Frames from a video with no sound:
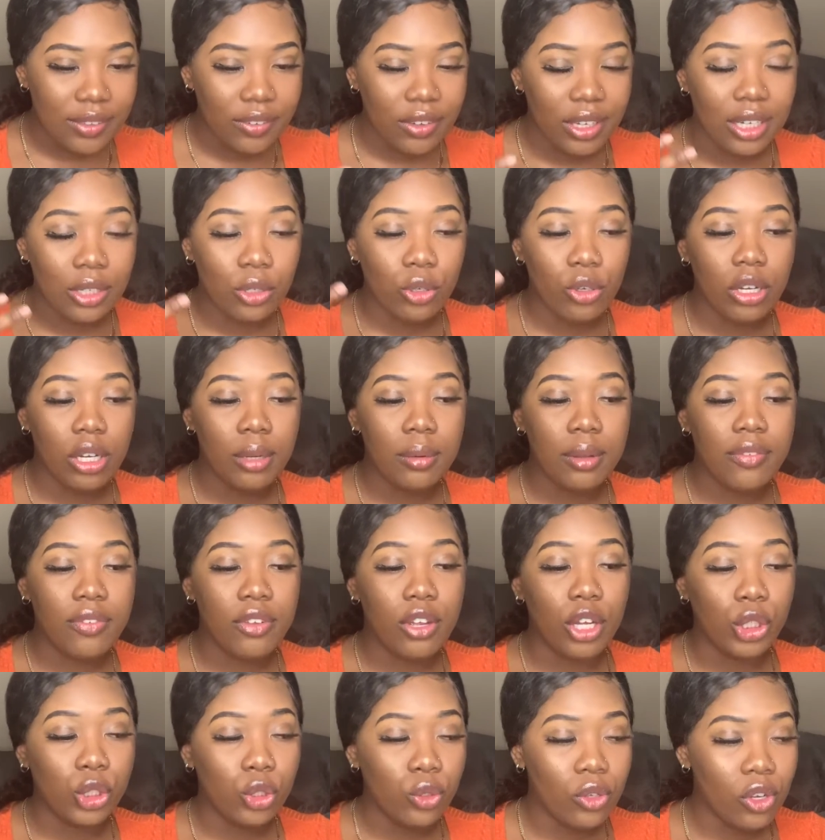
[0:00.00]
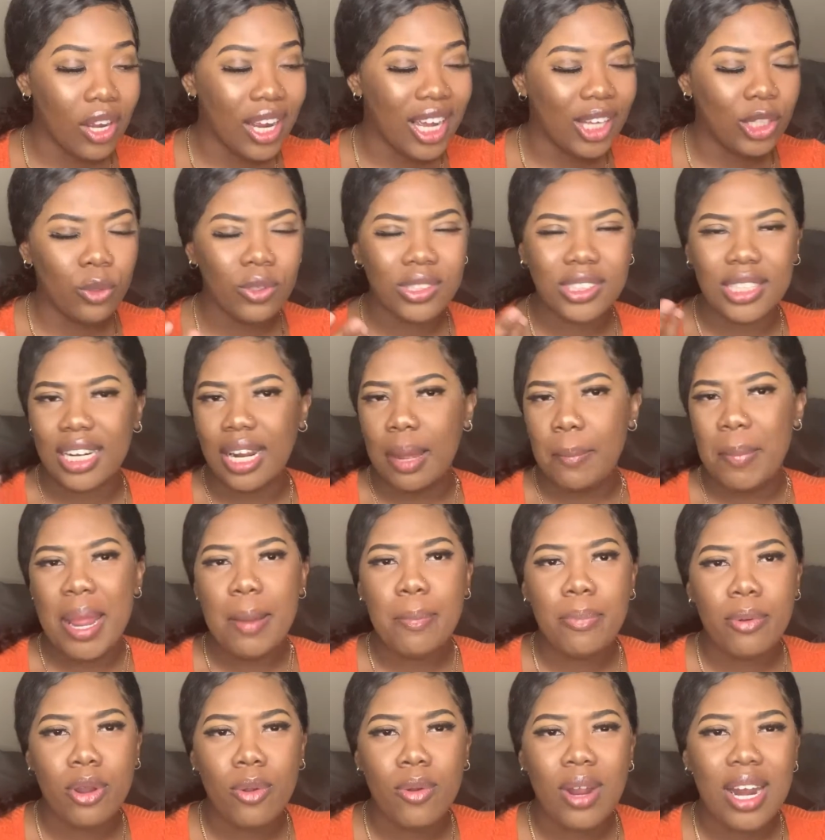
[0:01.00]
If you're gonna do it, if you're gonna do it, all you gotta do is sign a
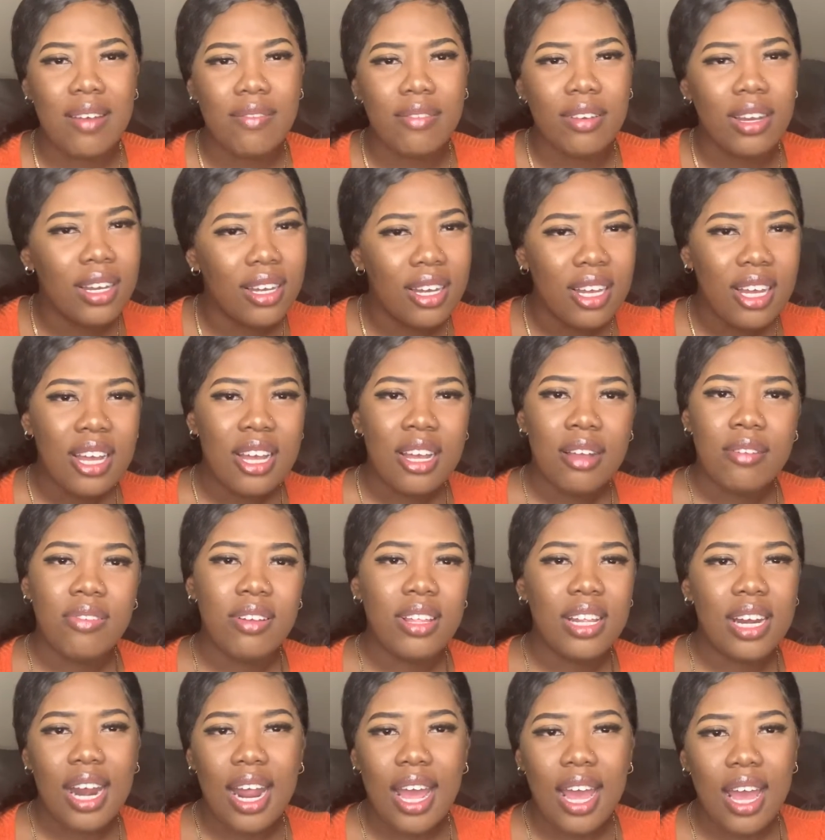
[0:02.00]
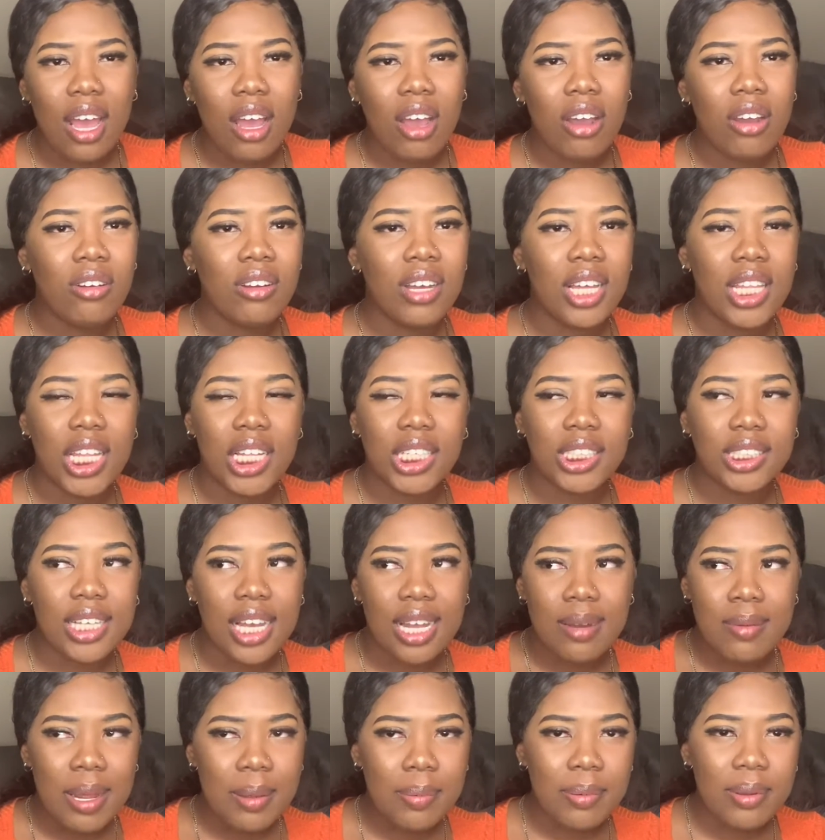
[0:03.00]
paper or whatever, fill it out, and then
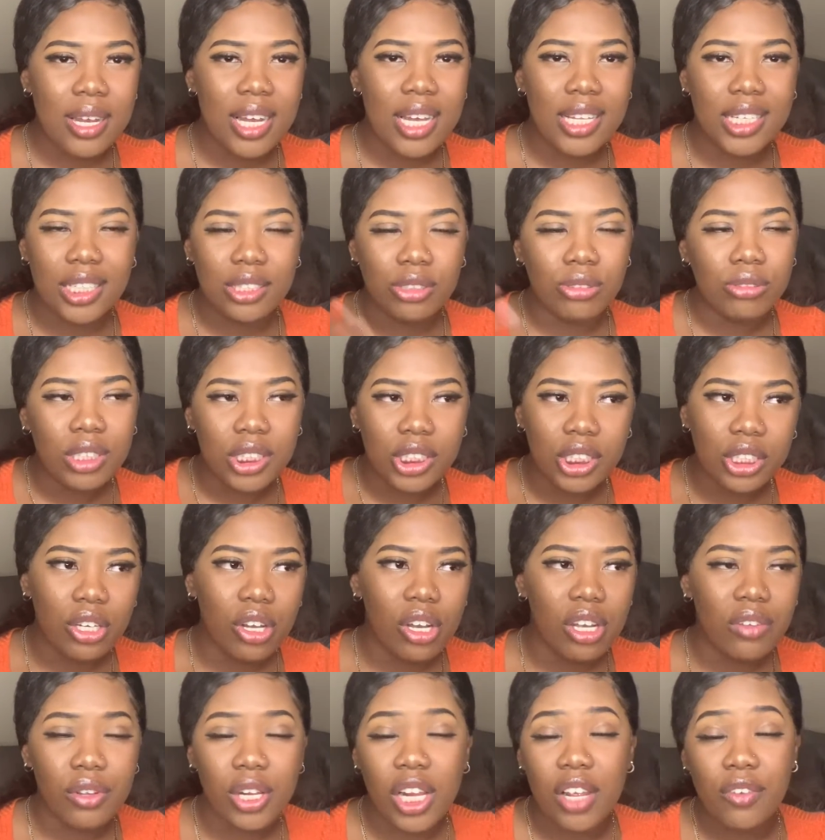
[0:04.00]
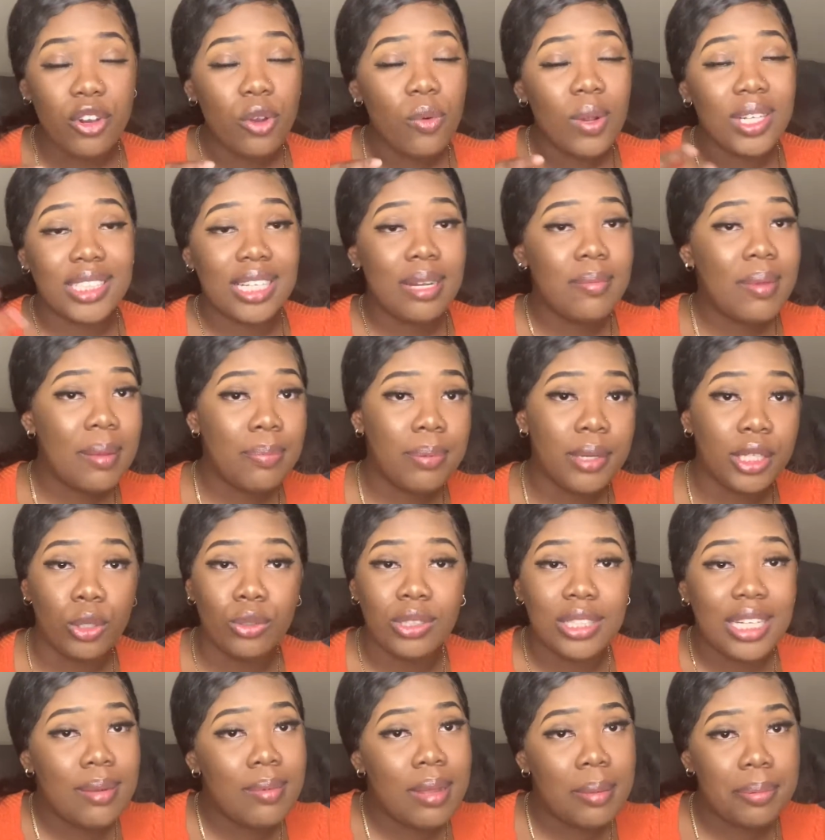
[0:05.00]
sign the paper, and then you're good to go. If you, if you don't want to sign the paper,
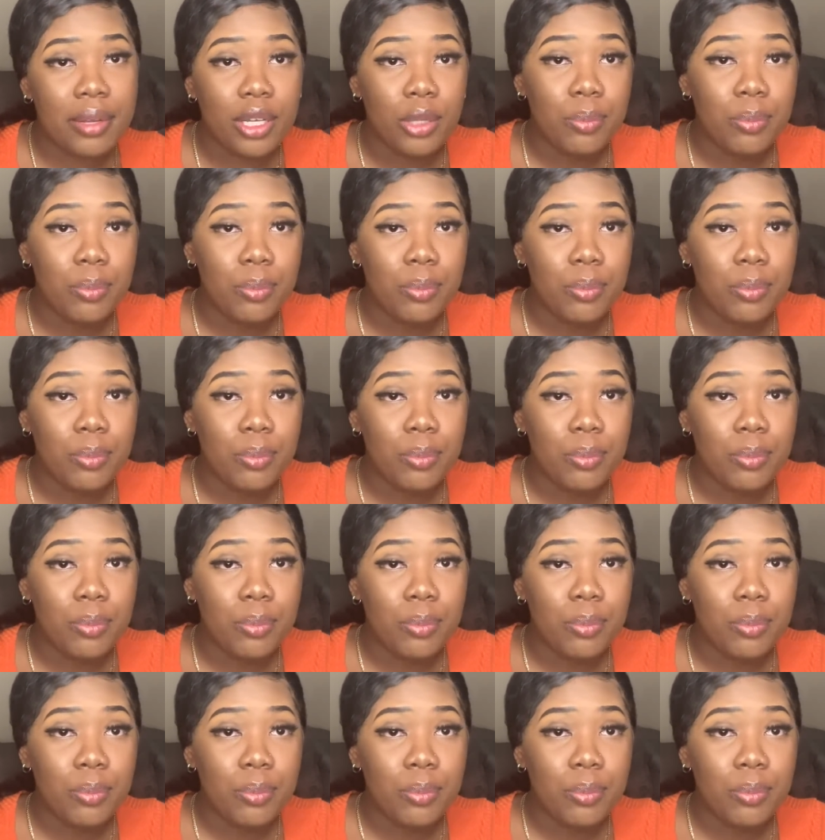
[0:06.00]
don't sign the paper.